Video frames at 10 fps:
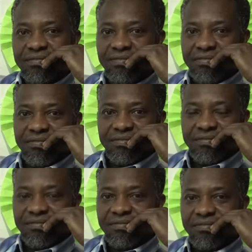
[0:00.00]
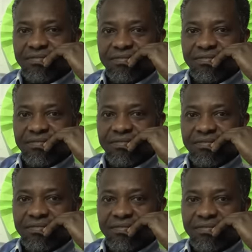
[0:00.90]

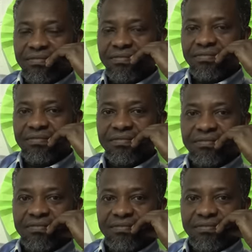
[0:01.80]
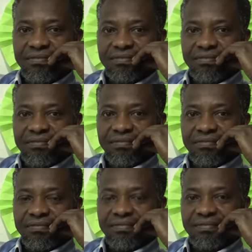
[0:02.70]

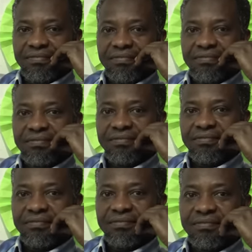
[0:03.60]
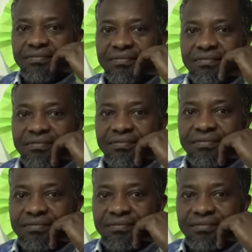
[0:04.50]
[no speech]